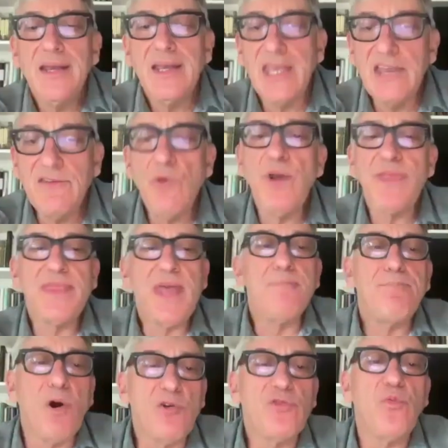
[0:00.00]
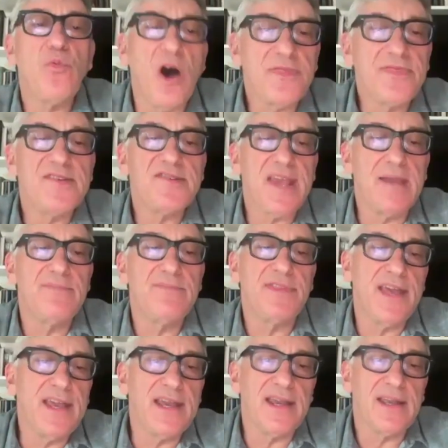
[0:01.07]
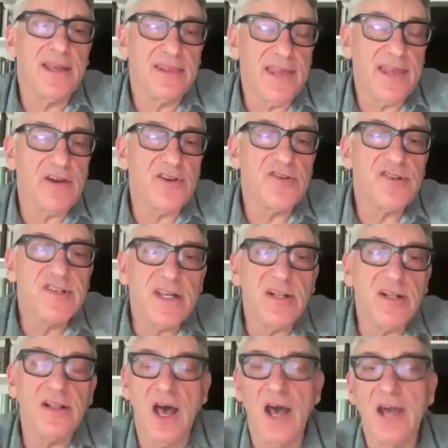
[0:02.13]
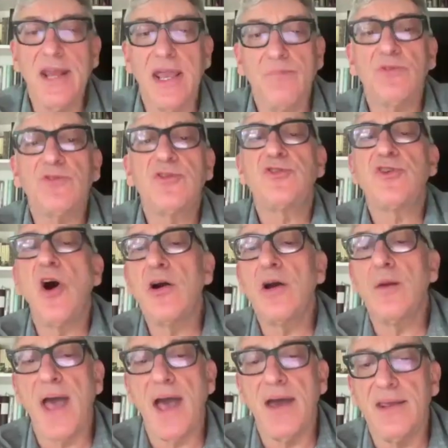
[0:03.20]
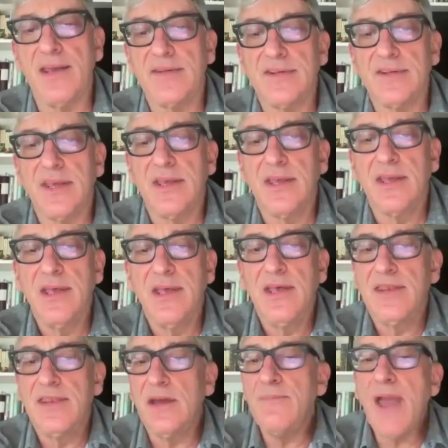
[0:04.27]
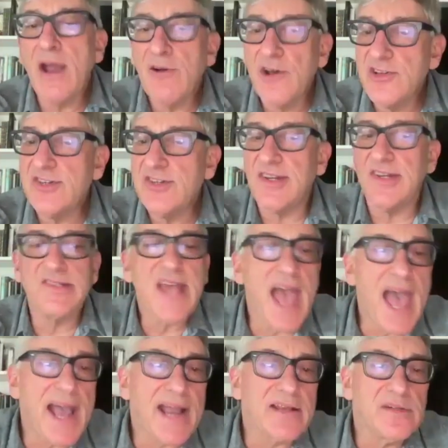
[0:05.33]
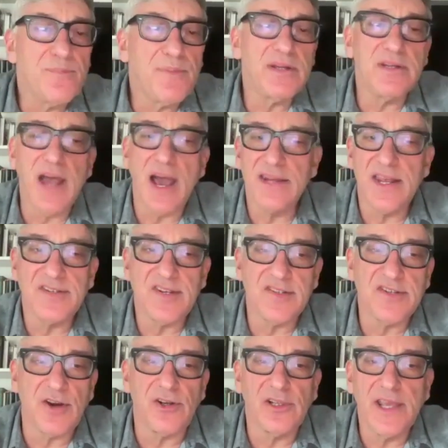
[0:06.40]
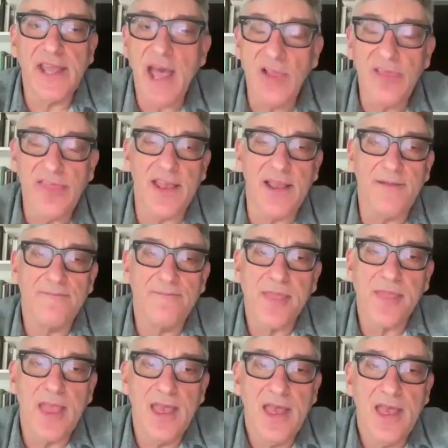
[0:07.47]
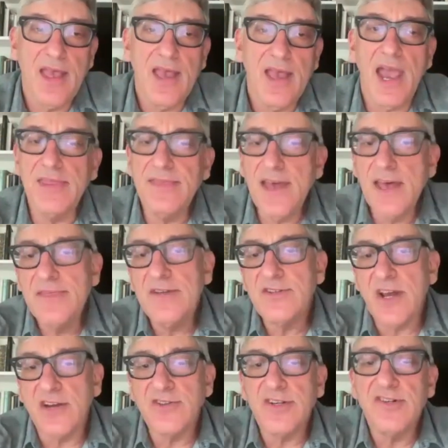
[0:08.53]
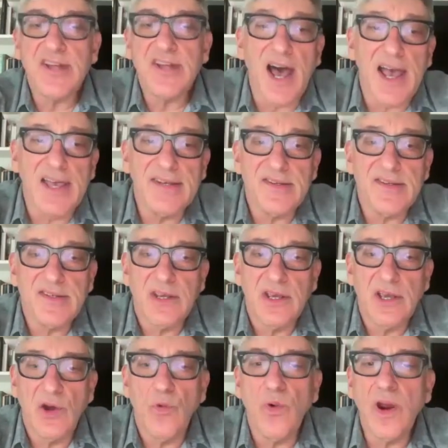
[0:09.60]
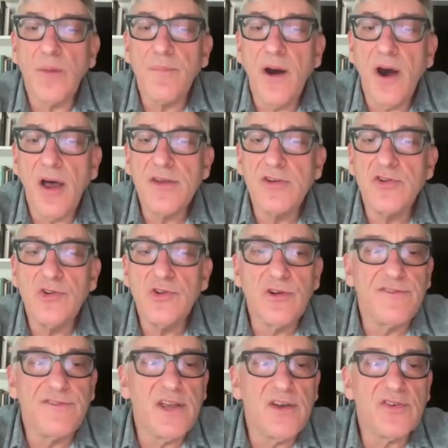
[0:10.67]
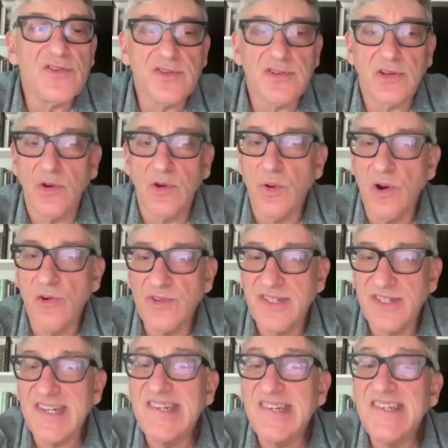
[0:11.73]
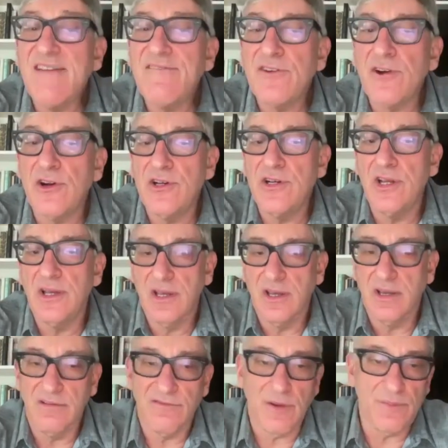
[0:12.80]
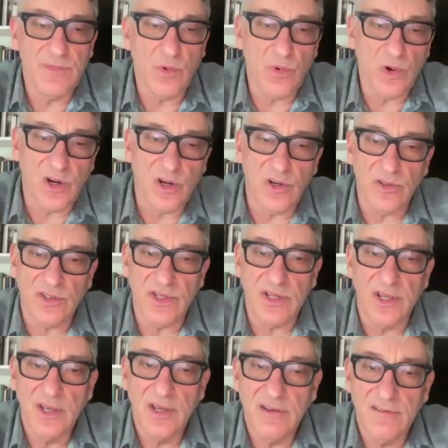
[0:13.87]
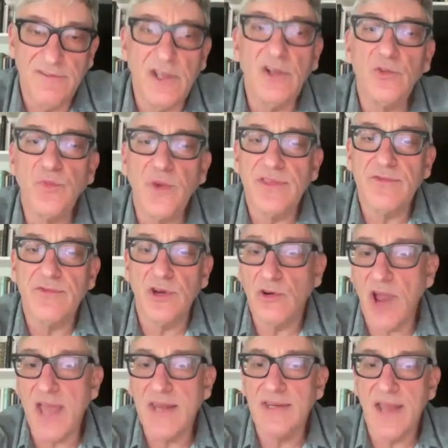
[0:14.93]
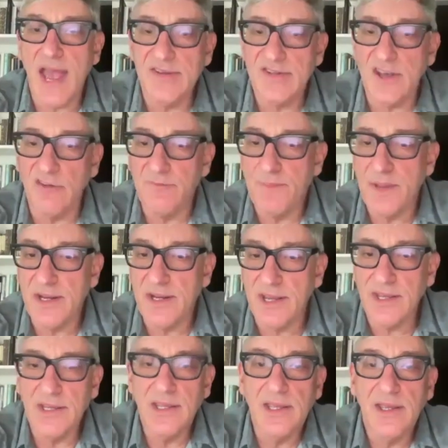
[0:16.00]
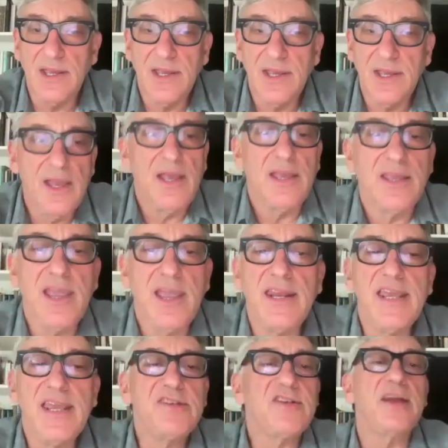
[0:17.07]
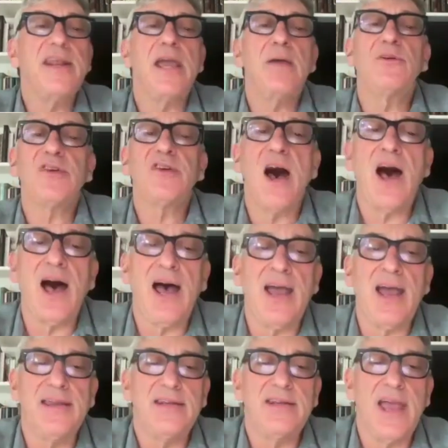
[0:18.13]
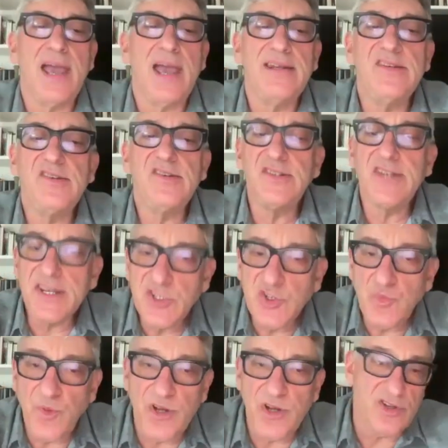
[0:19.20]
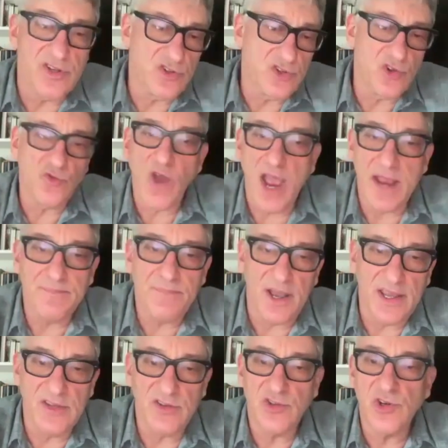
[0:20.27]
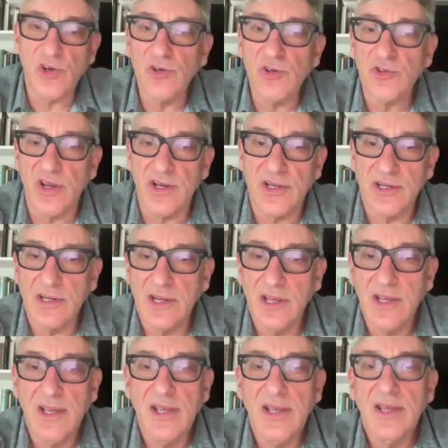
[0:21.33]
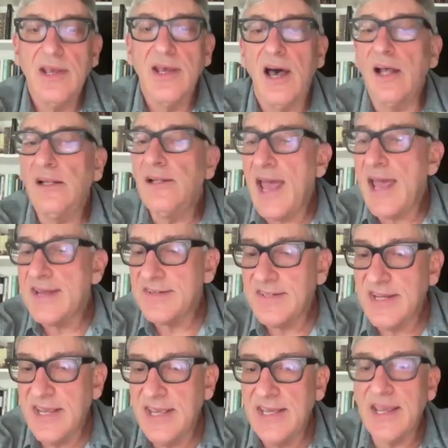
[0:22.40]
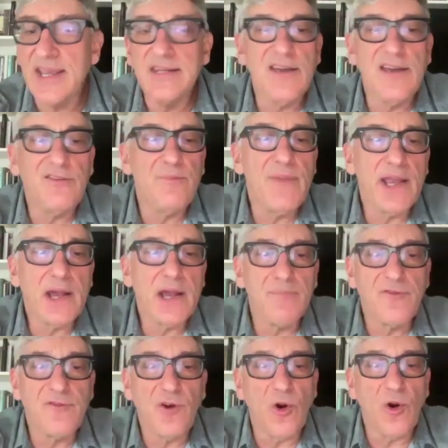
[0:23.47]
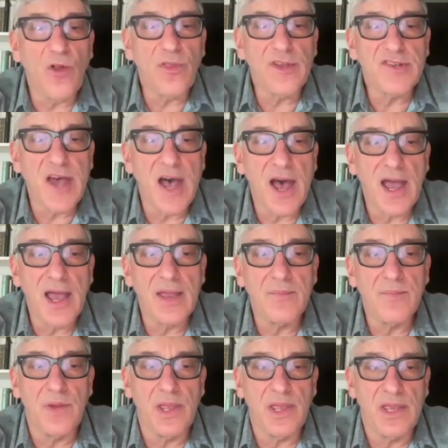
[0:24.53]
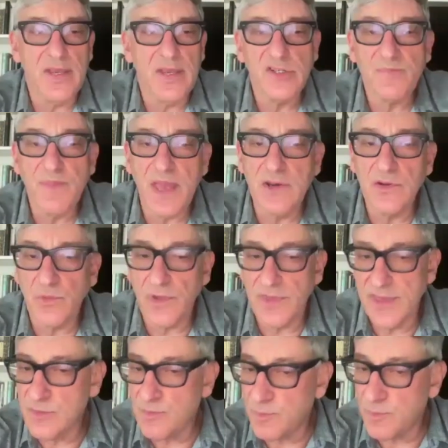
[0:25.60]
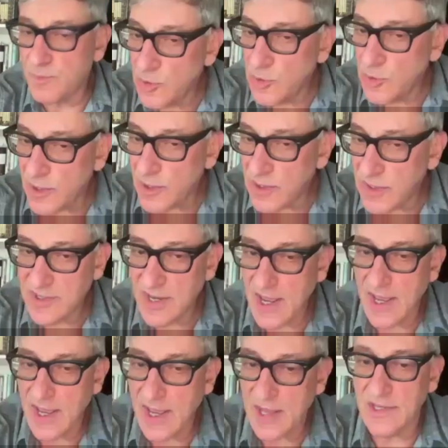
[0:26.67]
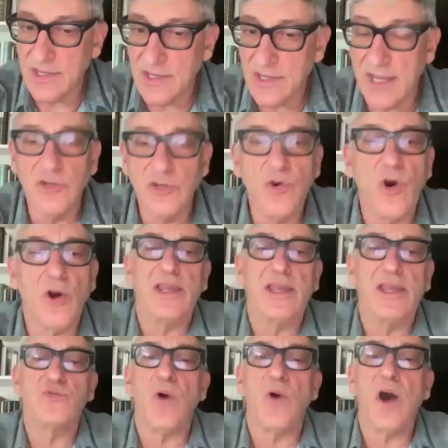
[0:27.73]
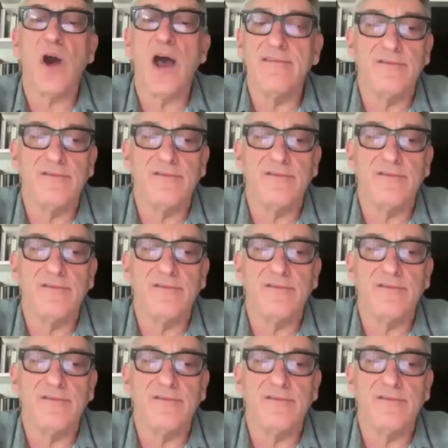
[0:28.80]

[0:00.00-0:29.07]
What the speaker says: Even when they both want the same thing, they are still unable to talk about it. Their marriage is intact, but not necessarily healthy. And then the Duchess dies, whereupon the Duke feels, quote, dissevered from the world, filled with regret and self-pity. Yet he is unable to hide and is desperate to do right by his children. Alas, he can never make up for all the time he spent with his blue books and ignoring his wife.